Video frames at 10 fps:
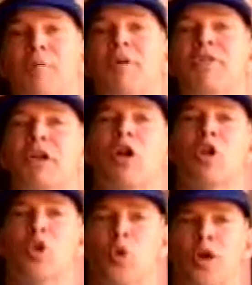but there are
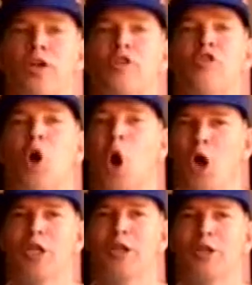lawyers
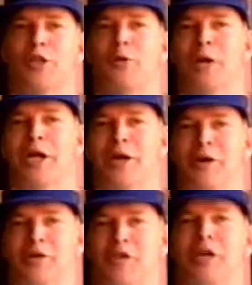hawking their
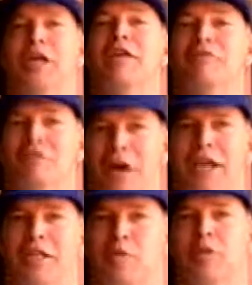wares,
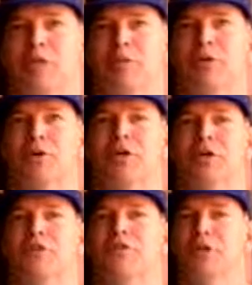inviting people
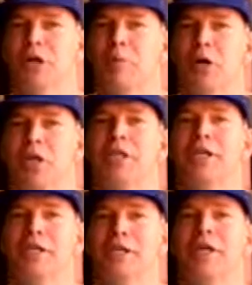to come on
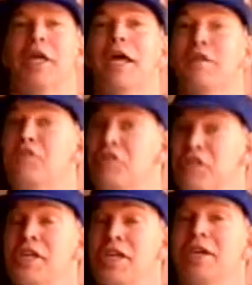in and
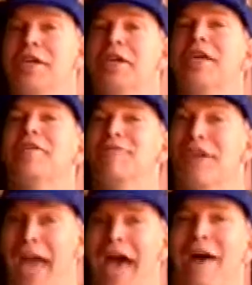see if they
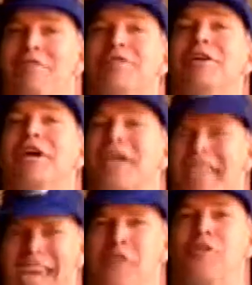have a
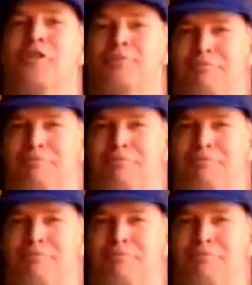case.